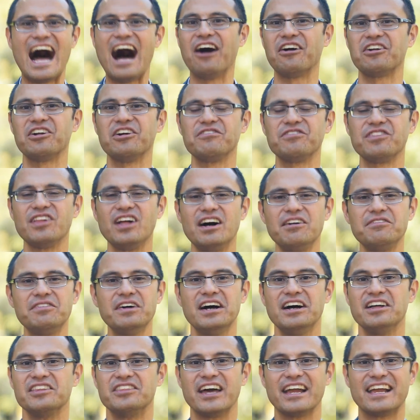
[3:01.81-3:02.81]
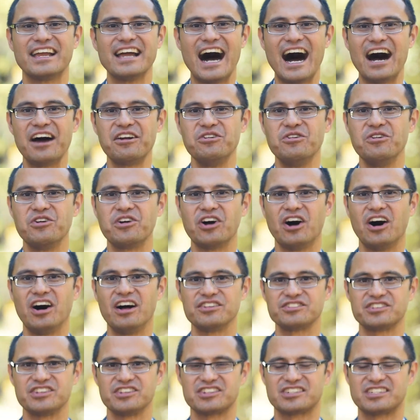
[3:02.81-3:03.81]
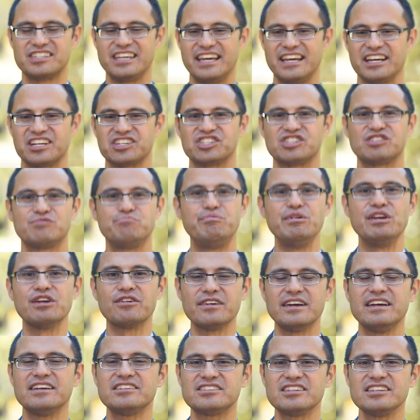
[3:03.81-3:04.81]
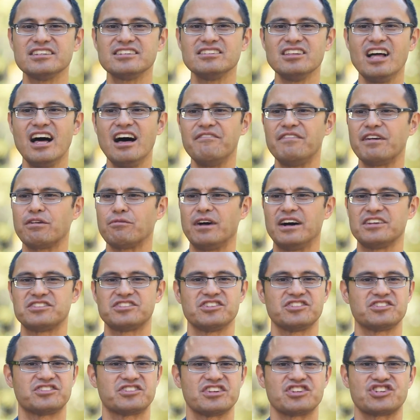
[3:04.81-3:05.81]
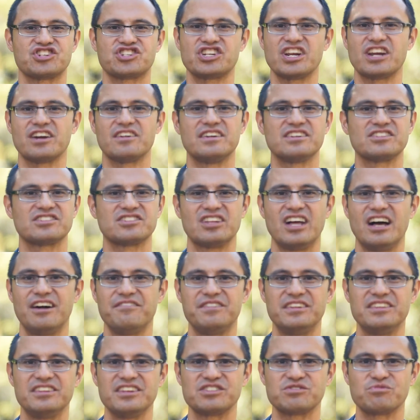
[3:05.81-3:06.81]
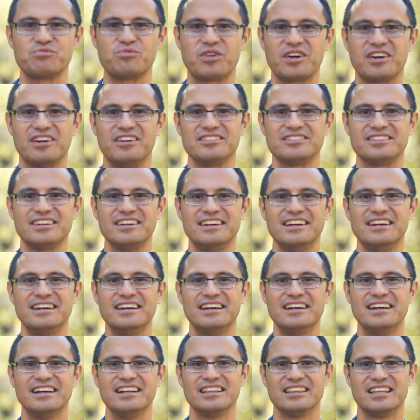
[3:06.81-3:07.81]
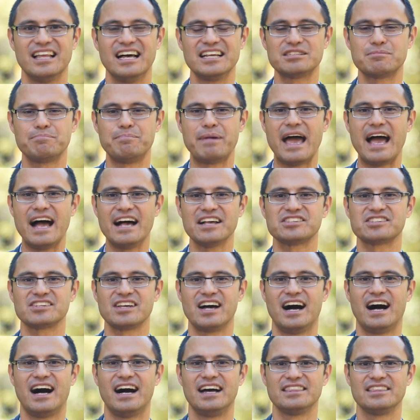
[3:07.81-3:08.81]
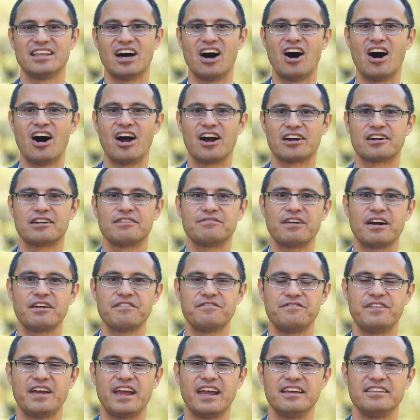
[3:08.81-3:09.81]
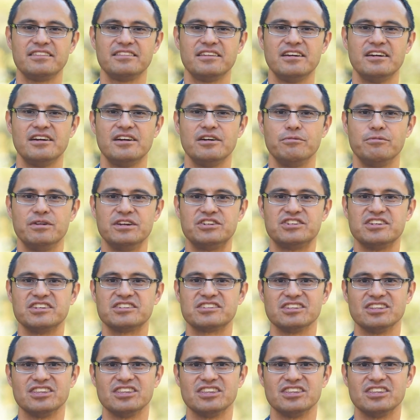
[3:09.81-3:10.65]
out of love, the God who calls us to experience His love and wants us to share His love in this world. Let's pass on the heart of our faith, which is